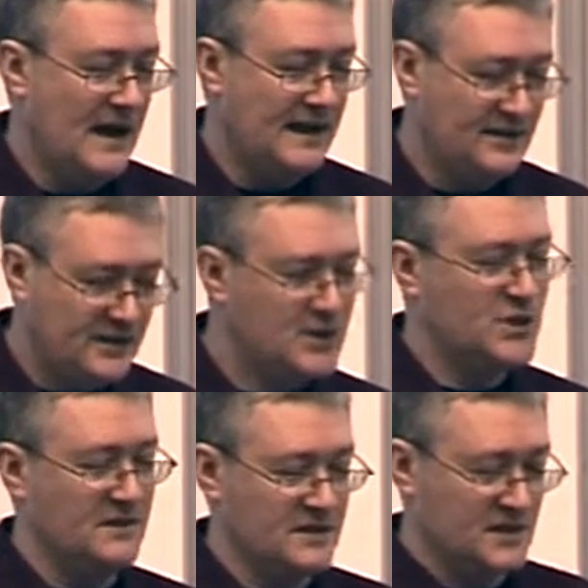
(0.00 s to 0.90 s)
In
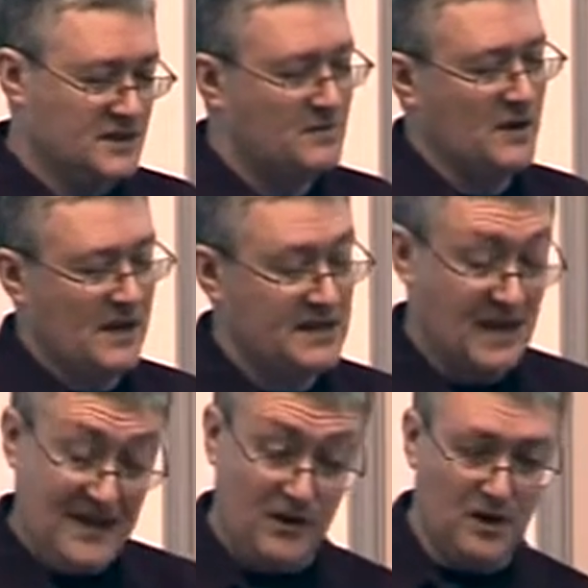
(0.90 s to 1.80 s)
addition to the subnet mask
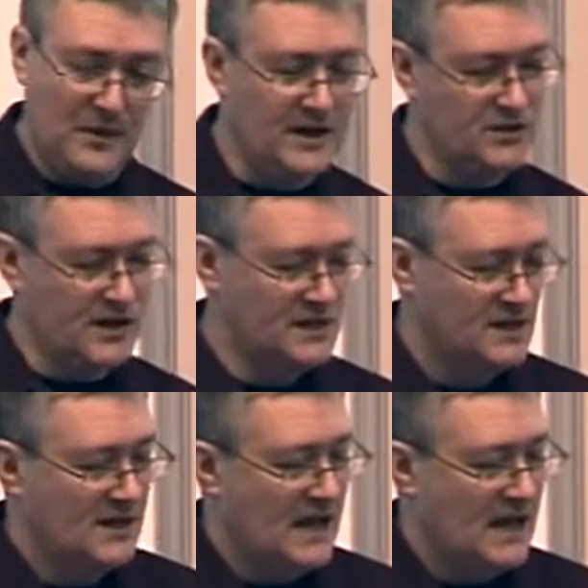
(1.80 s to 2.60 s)
and the IP address,